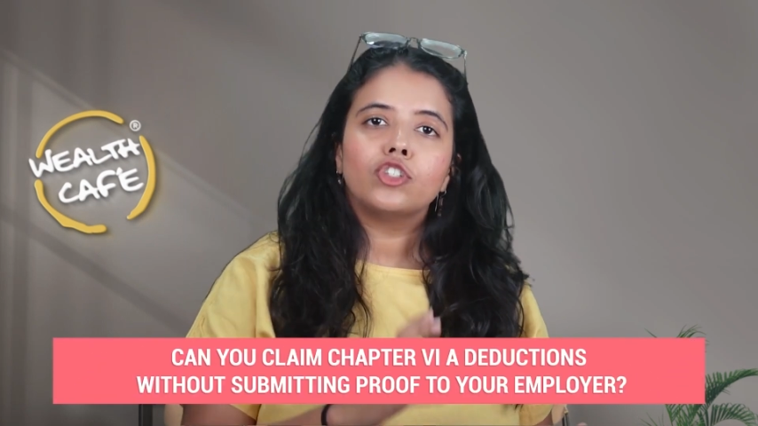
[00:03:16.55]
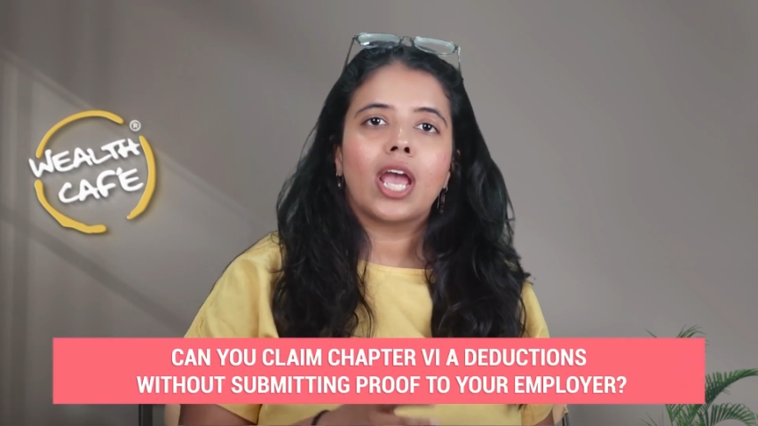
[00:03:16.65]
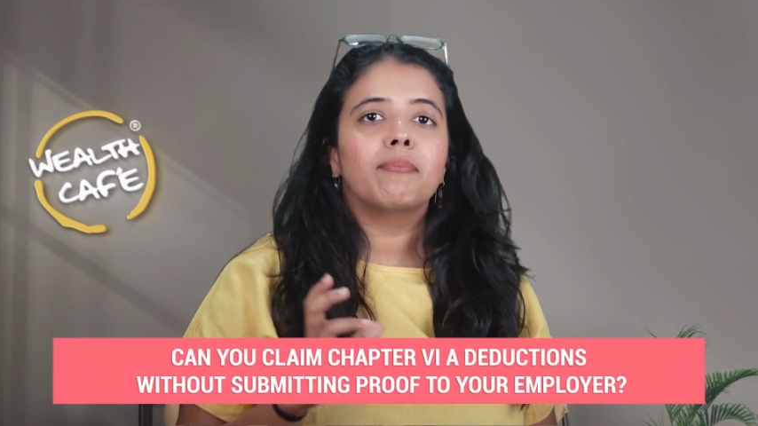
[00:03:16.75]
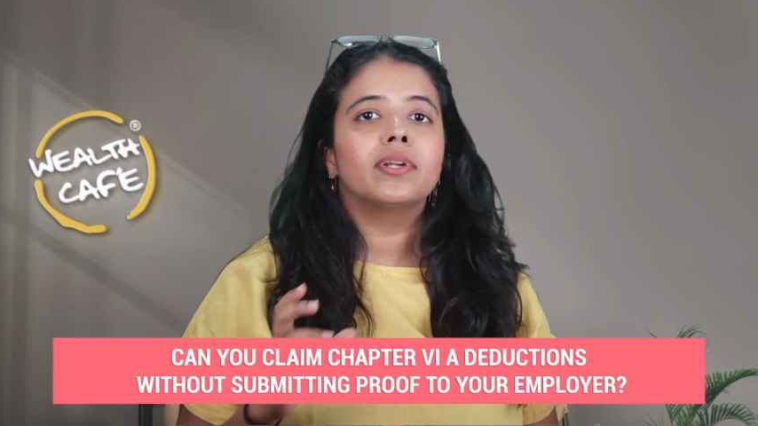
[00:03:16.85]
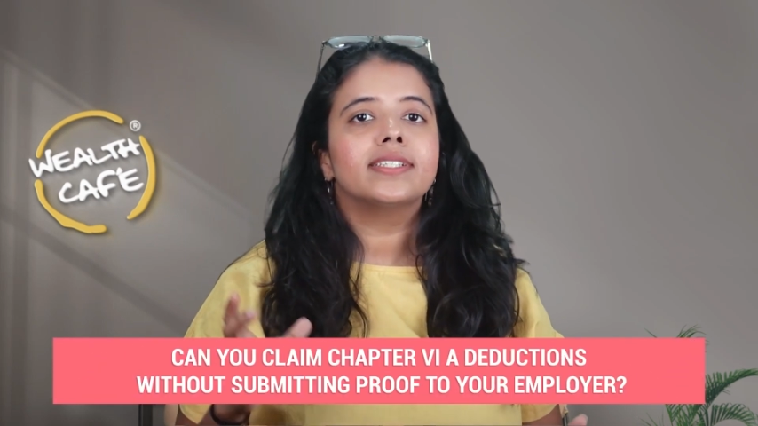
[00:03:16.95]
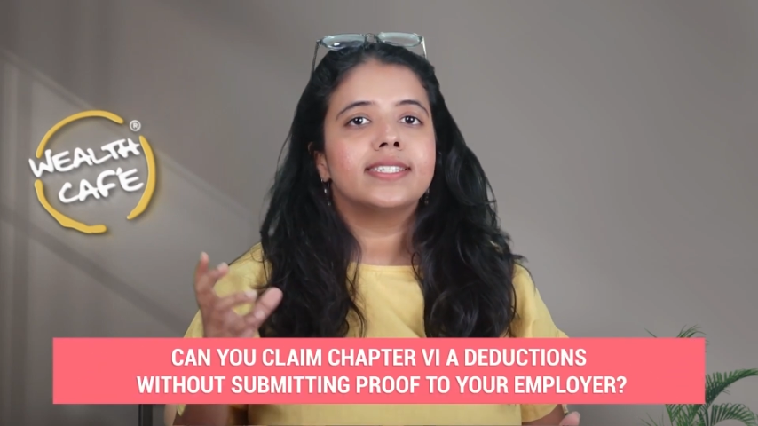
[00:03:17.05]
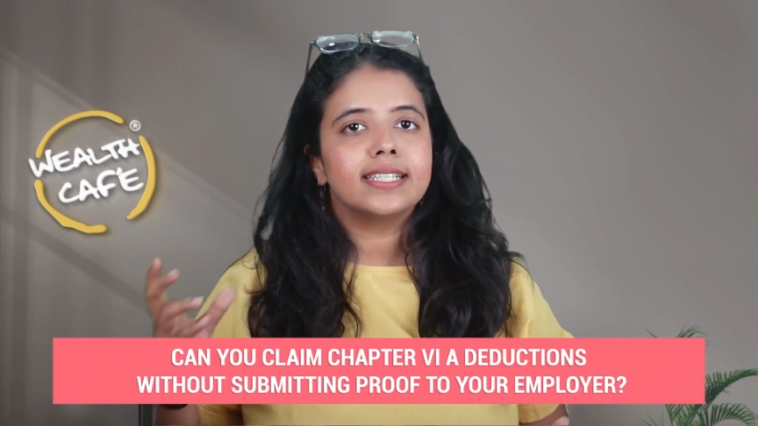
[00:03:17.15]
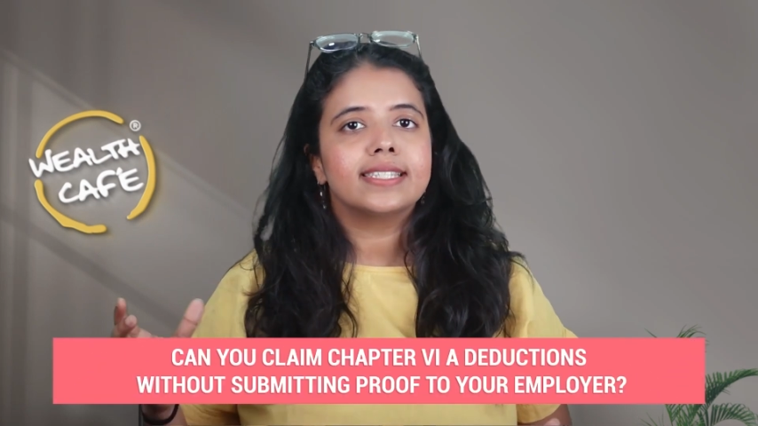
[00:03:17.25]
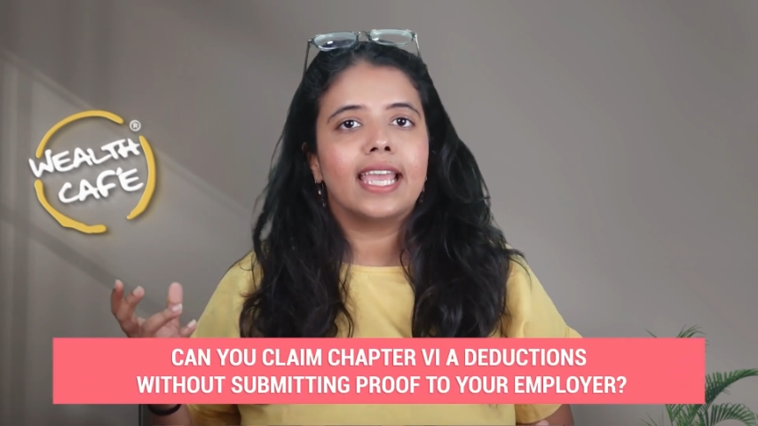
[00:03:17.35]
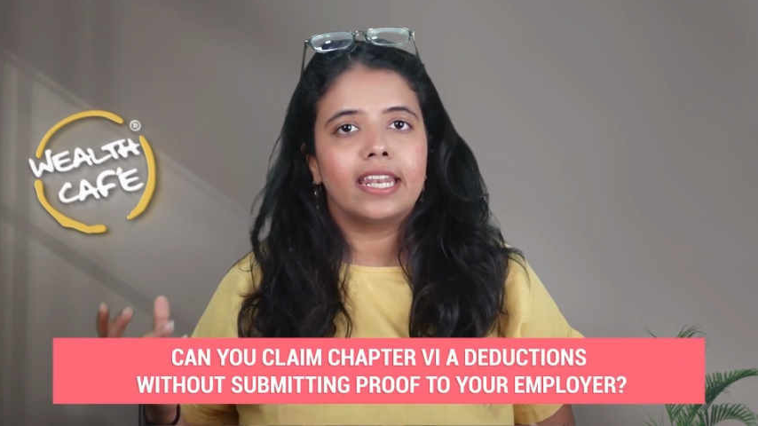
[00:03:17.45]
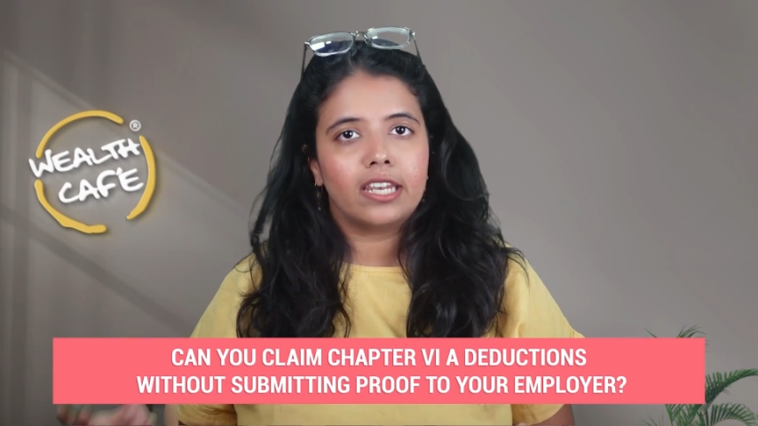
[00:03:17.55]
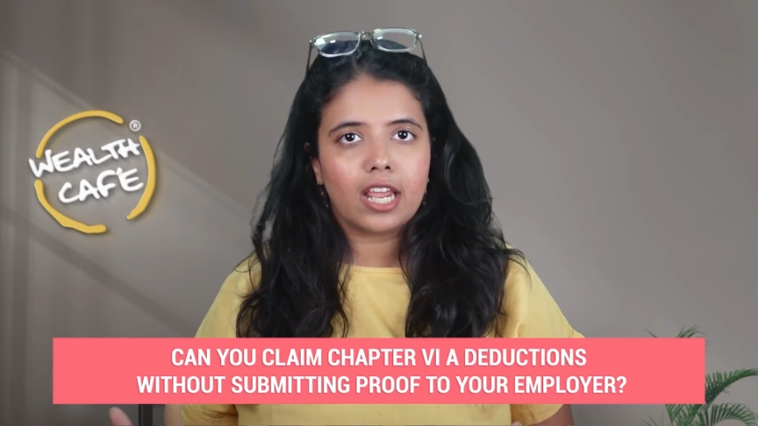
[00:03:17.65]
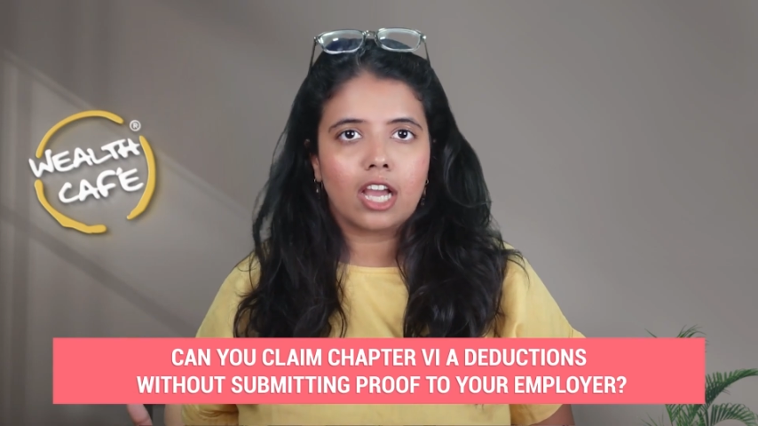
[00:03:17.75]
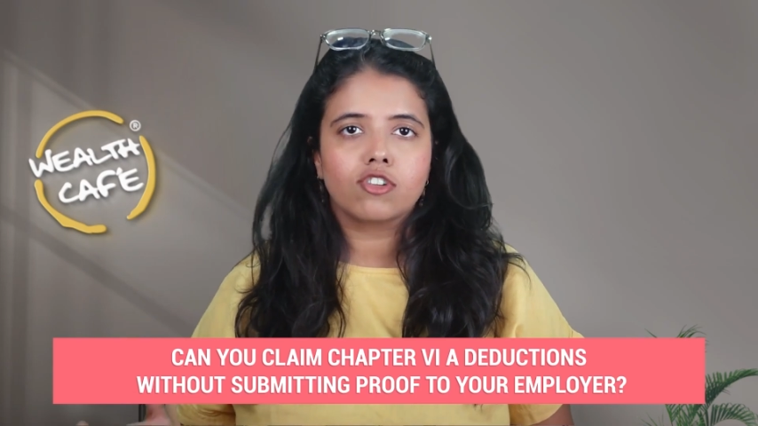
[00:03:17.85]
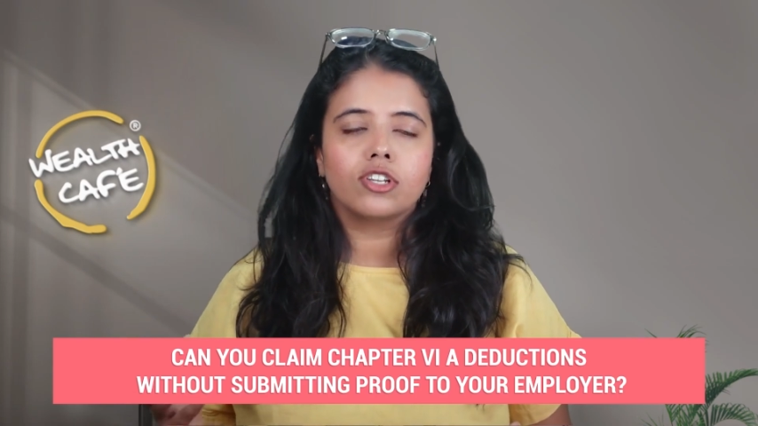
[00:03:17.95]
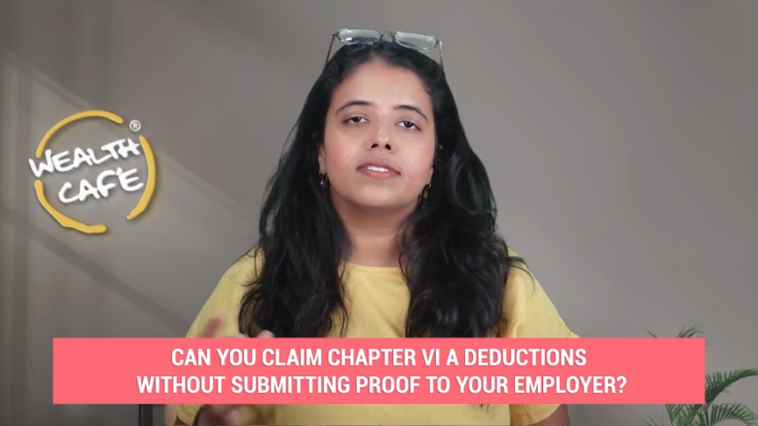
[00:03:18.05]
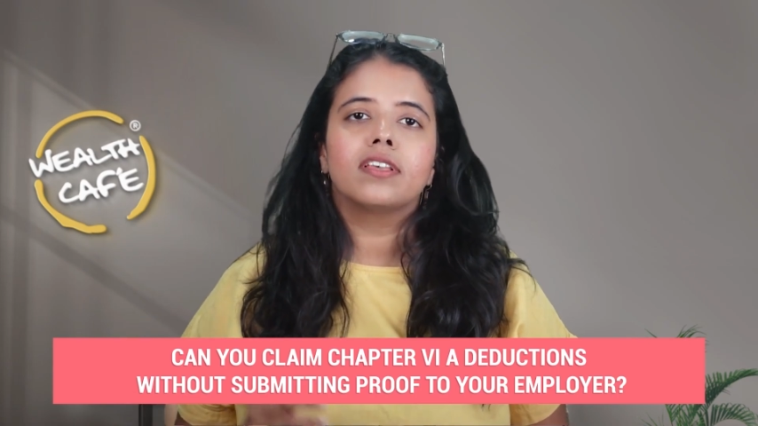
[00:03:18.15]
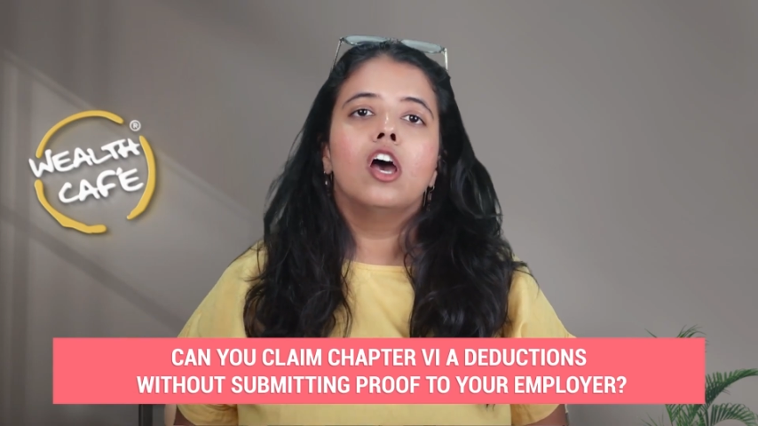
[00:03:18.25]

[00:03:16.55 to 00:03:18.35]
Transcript: Chapter 6A deductions,